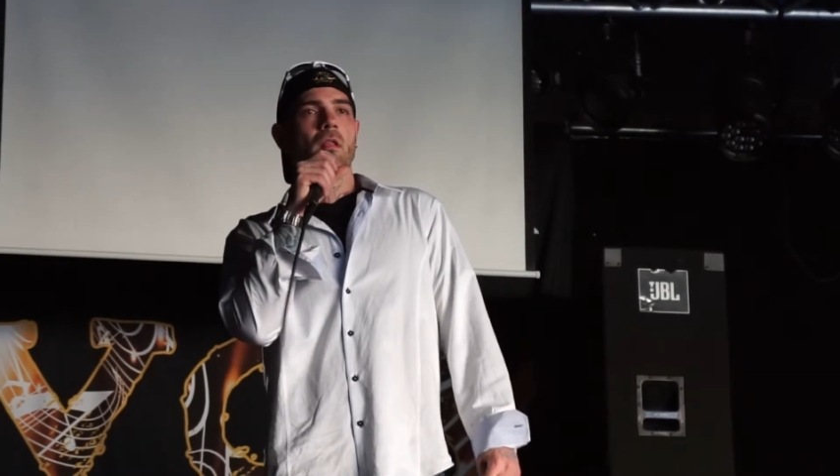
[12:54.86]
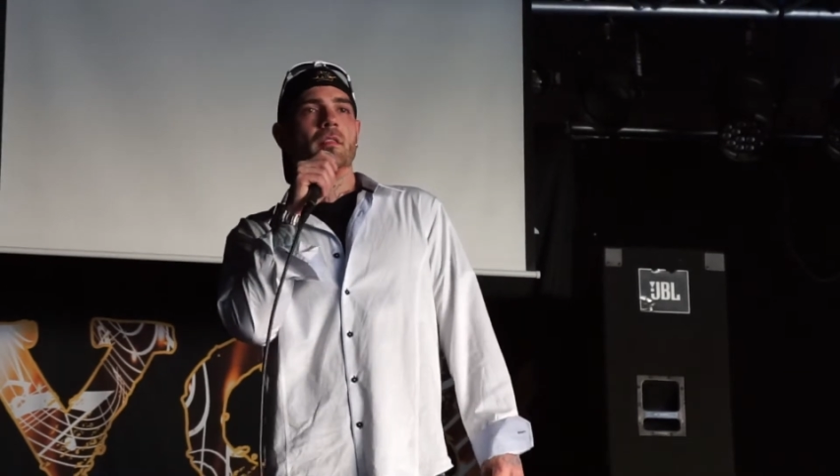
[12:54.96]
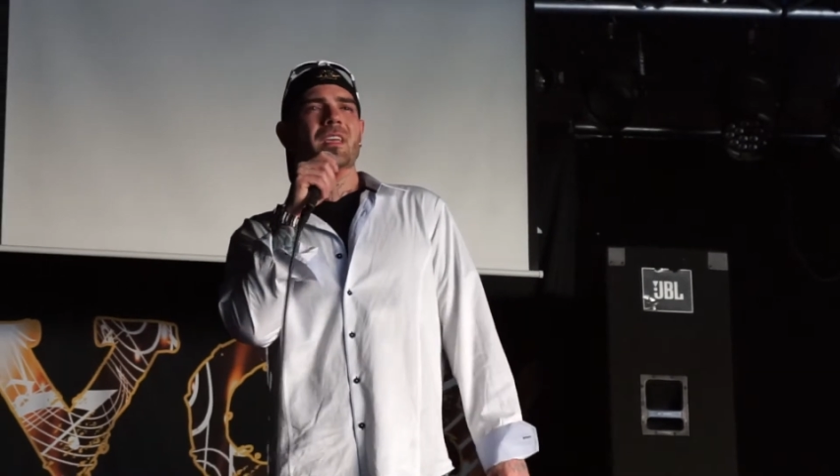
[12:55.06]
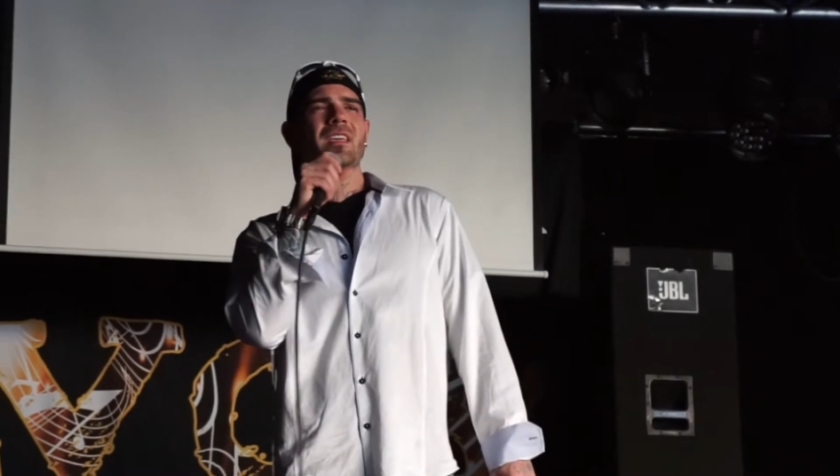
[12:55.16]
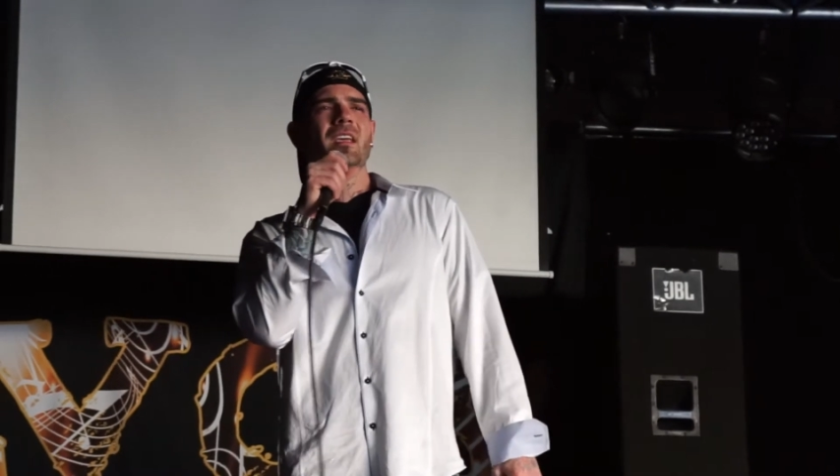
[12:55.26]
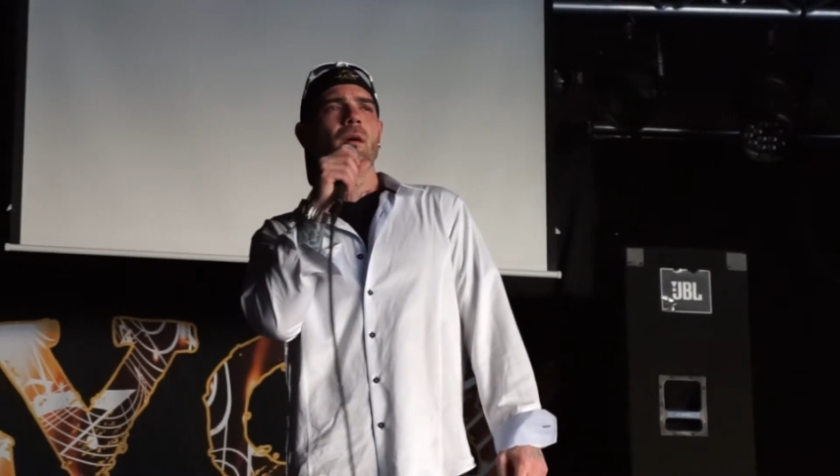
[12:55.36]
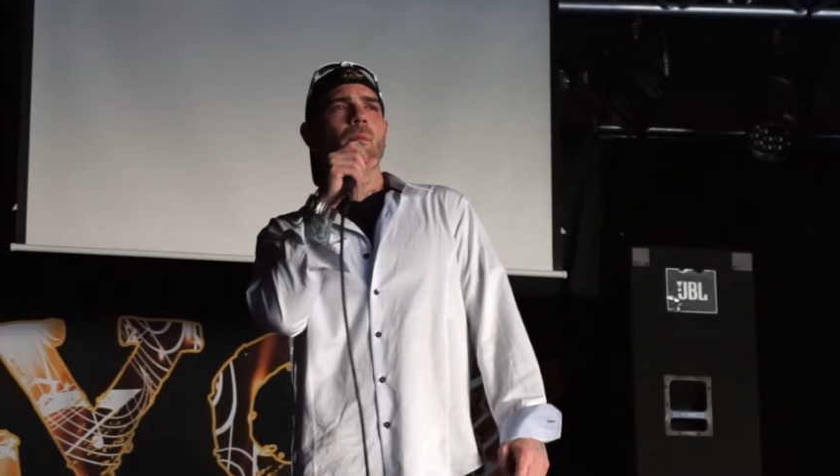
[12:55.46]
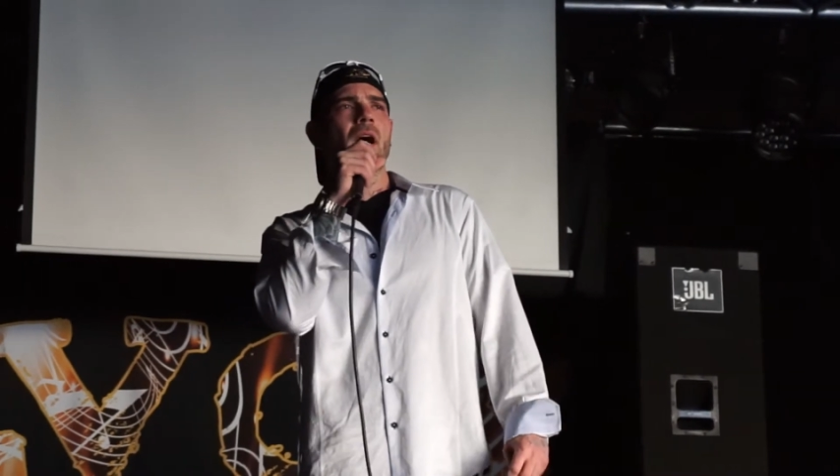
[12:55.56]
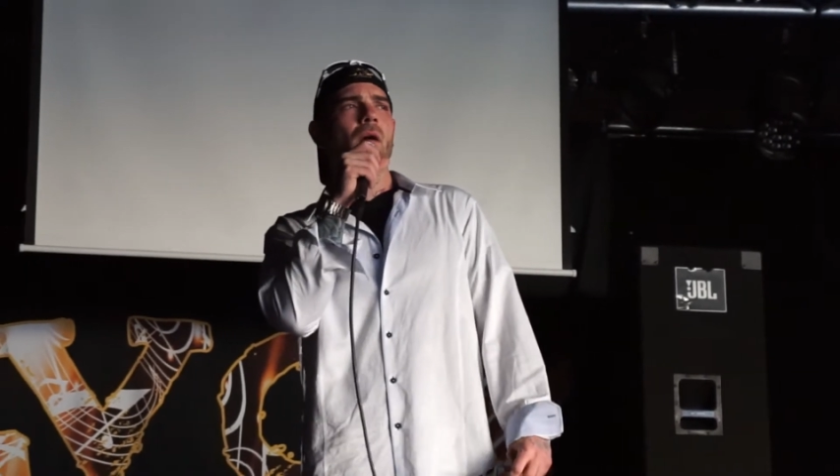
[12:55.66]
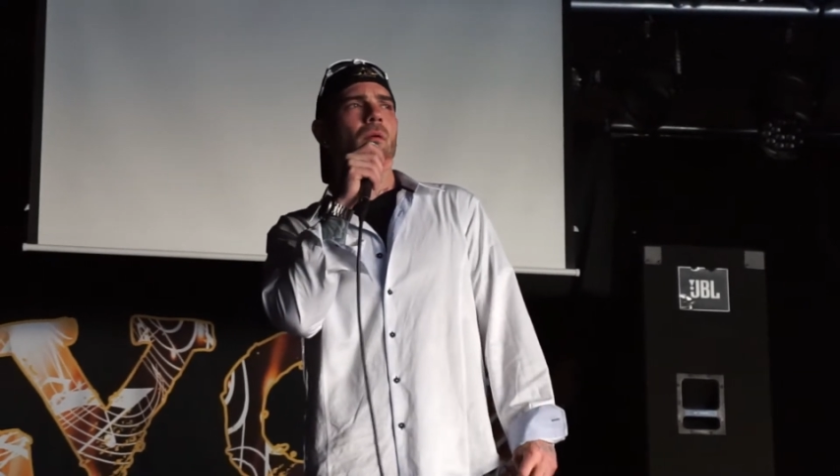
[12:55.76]
Thinking
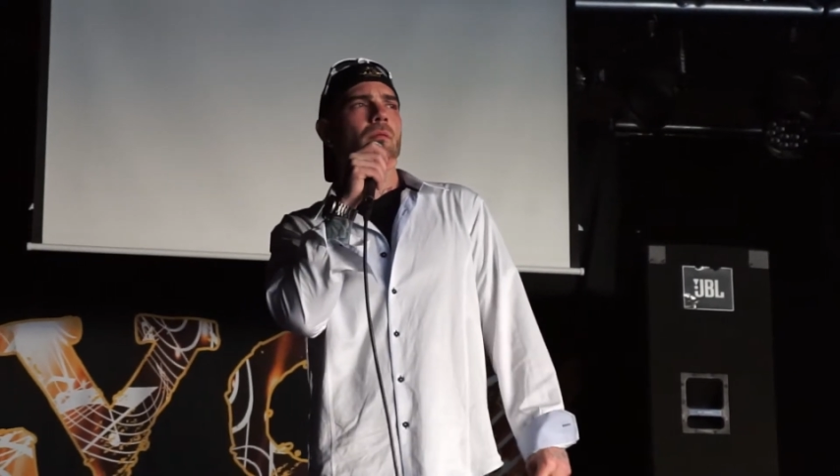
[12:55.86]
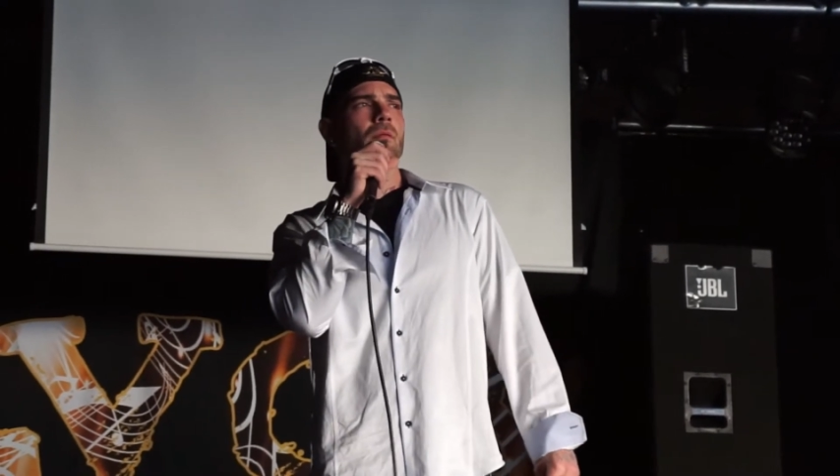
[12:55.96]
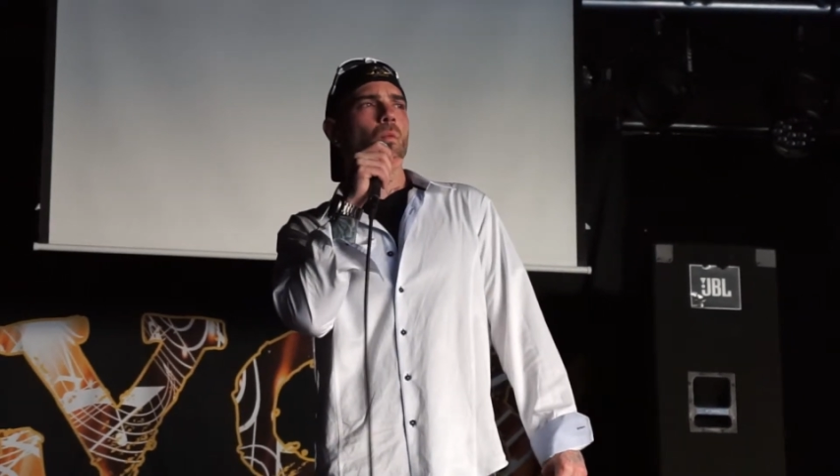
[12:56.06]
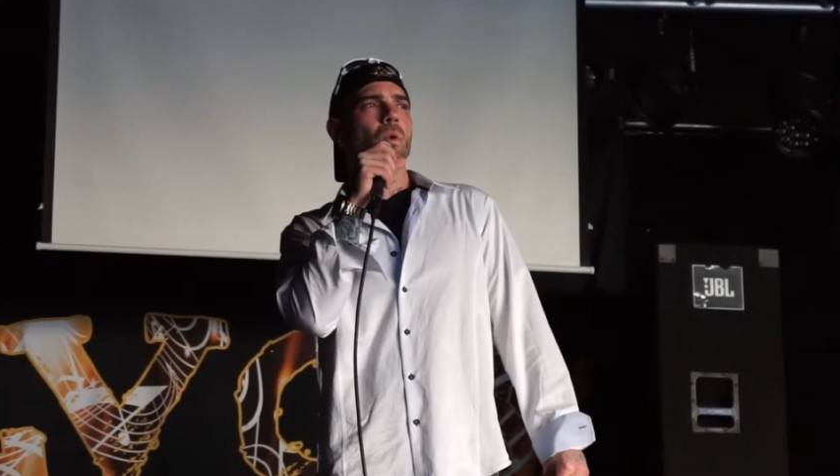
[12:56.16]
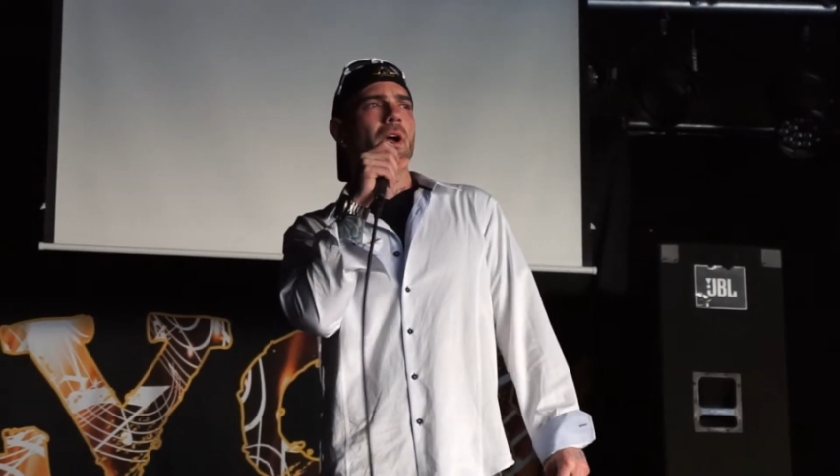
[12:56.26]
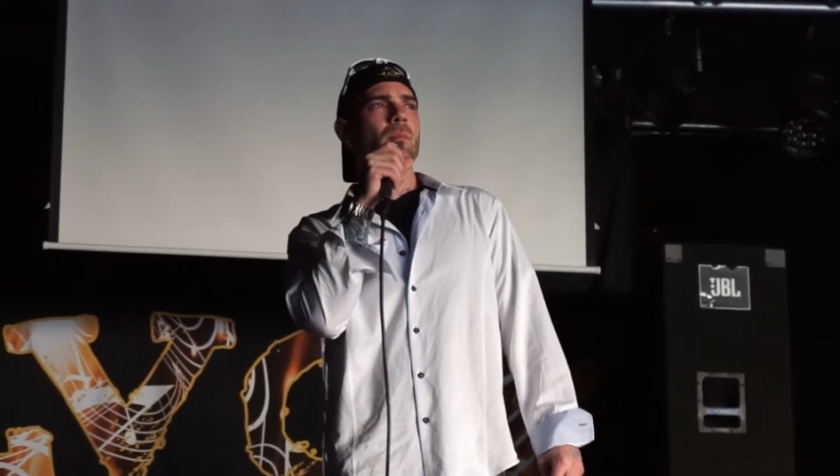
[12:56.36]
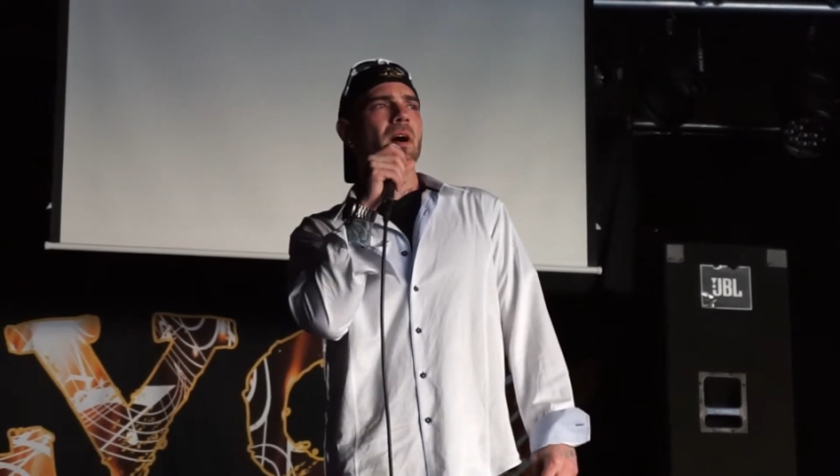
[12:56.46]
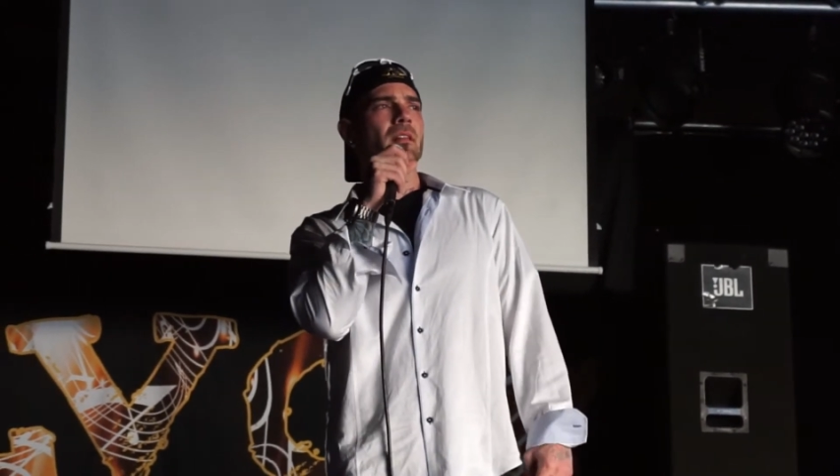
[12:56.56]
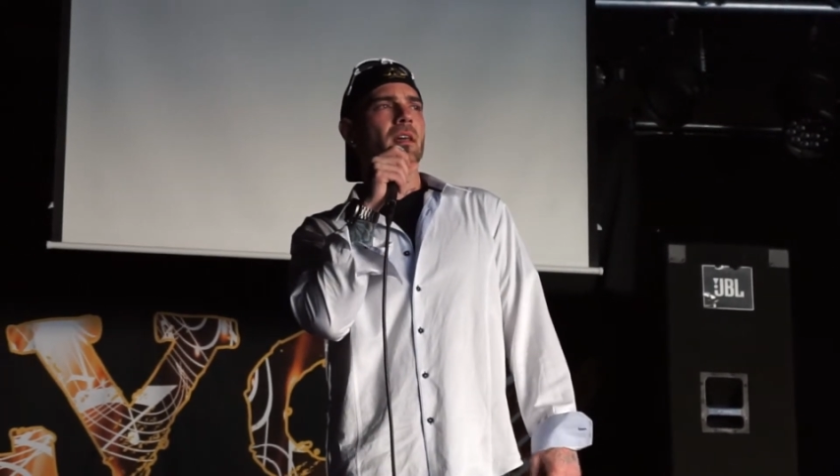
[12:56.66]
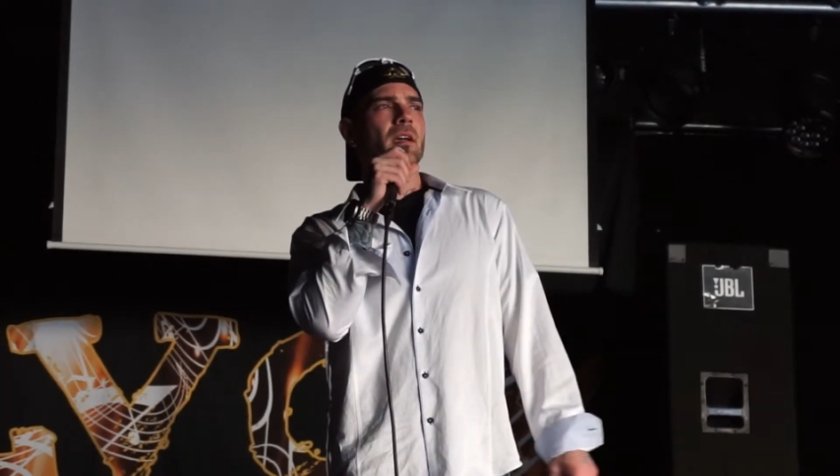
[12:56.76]
about where
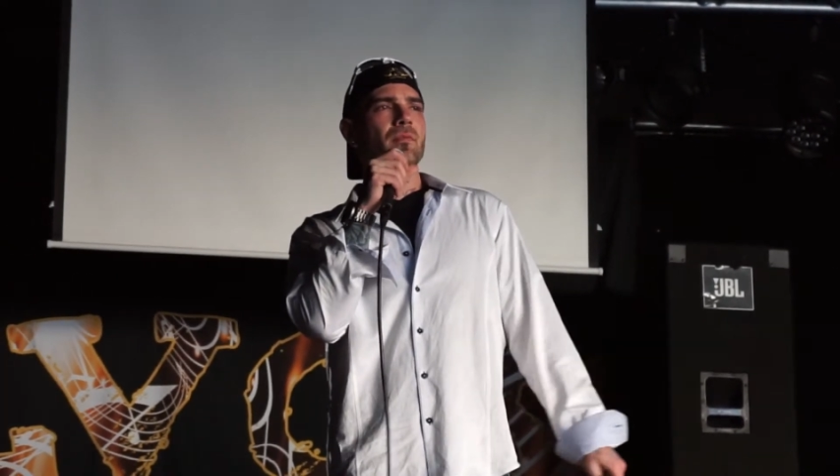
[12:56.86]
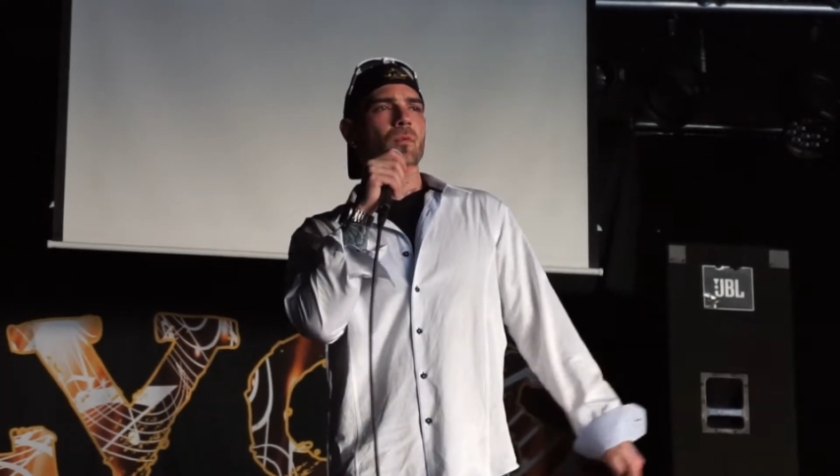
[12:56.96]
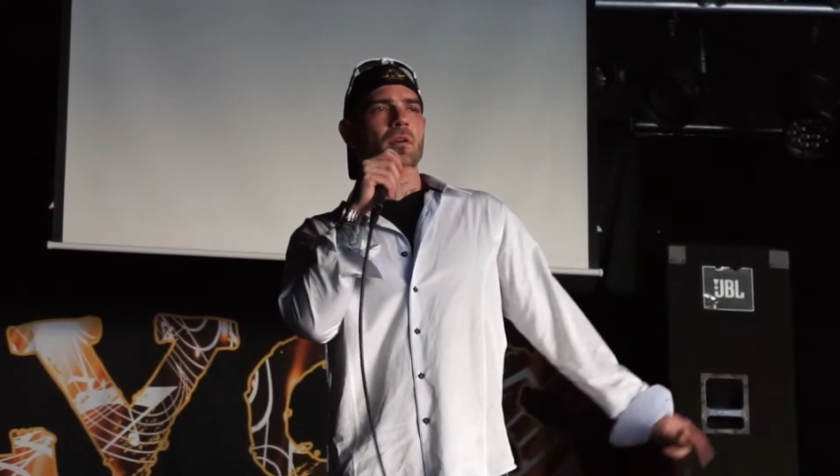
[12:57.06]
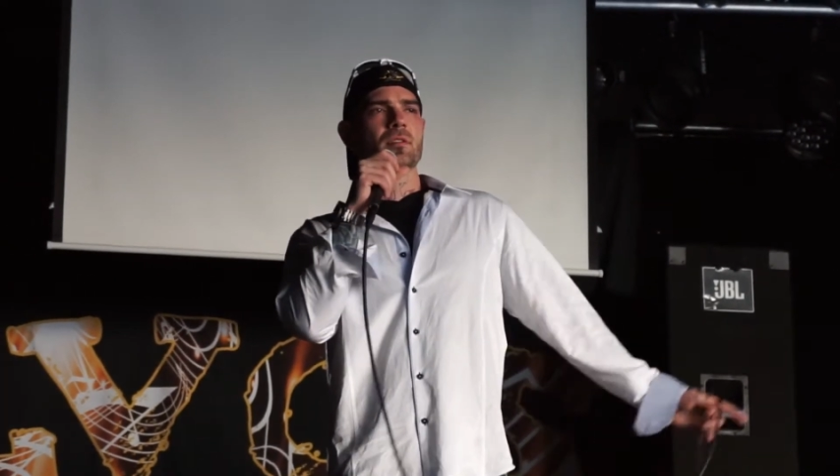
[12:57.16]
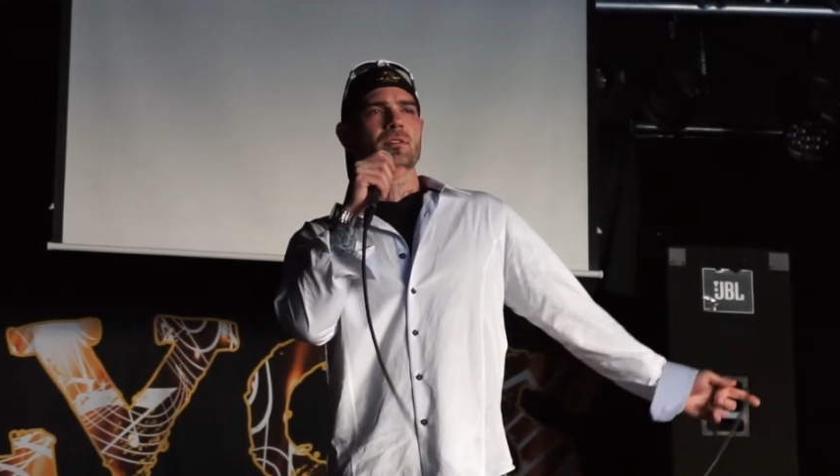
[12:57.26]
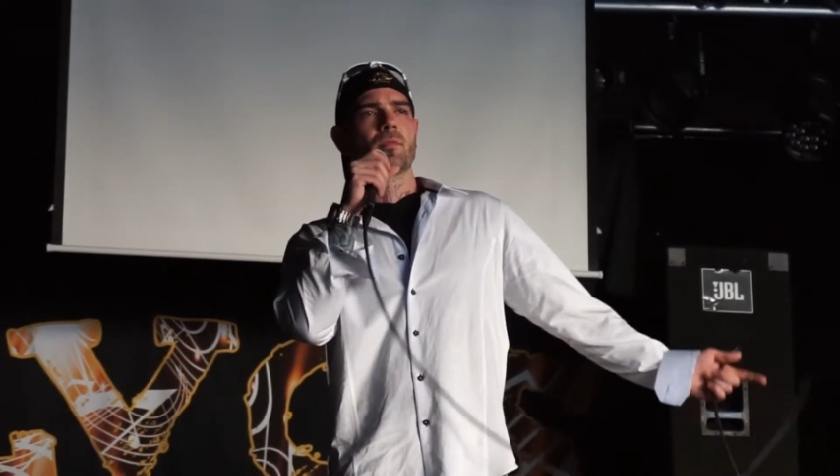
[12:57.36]
my life was